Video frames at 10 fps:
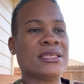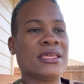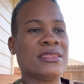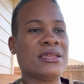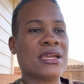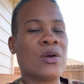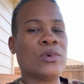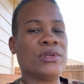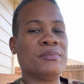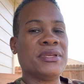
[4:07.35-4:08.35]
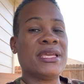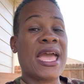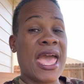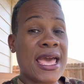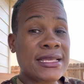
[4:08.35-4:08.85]
I think I wouldn't be
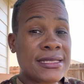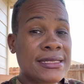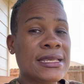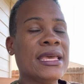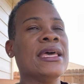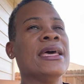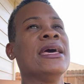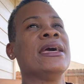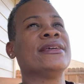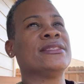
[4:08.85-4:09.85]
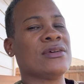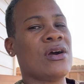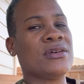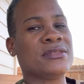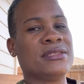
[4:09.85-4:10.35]
as
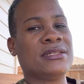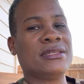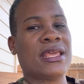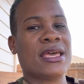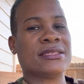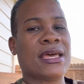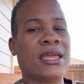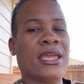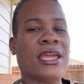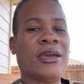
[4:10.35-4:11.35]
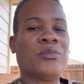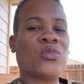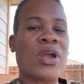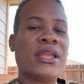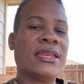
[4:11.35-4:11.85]
exhausted as I am
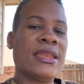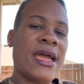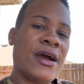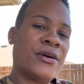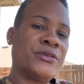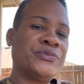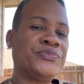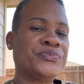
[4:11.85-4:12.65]
right now.